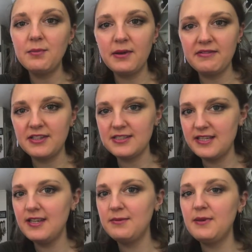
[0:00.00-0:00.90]
boyfriend
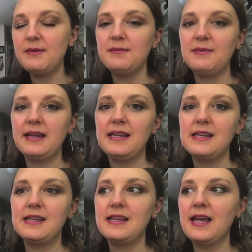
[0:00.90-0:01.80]
Tim and my
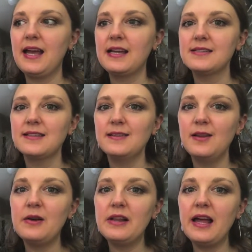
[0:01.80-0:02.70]
kitty cat
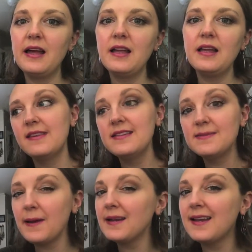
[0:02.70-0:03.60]
Lola. This
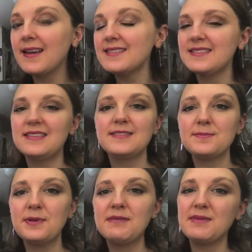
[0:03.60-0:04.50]
podcast is
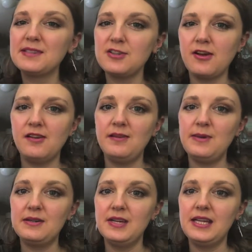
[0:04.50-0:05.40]
pretty much all
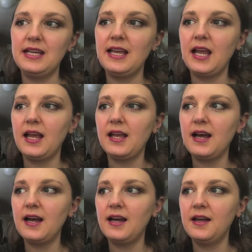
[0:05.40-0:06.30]
about knitting.
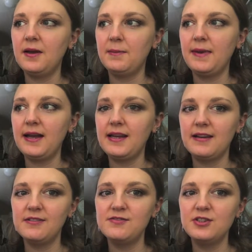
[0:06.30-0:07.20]
I
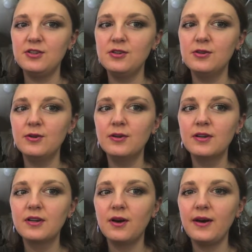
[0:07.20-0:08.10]
have to
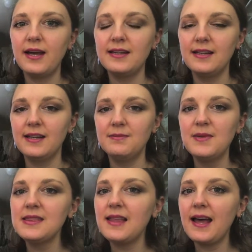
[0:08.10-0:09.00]
go ahead and
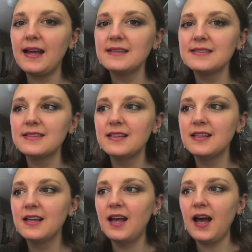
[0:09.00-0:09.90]
admit that
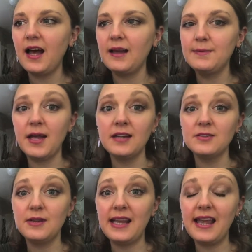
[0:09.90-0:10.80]
I'm not
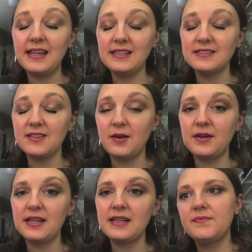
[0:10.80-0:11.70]
doing any
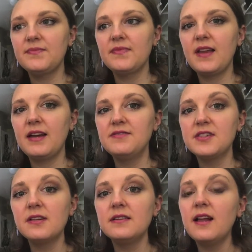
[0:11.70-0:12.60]
sewing. I've
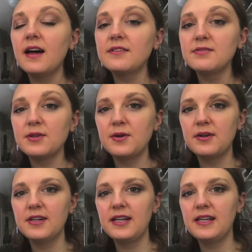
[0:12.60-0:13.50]
done a lot of
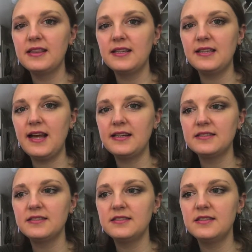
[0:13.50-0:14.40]
recording in the
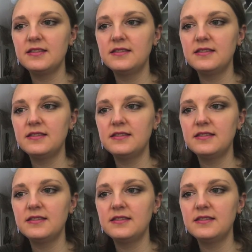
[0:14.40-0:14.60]
last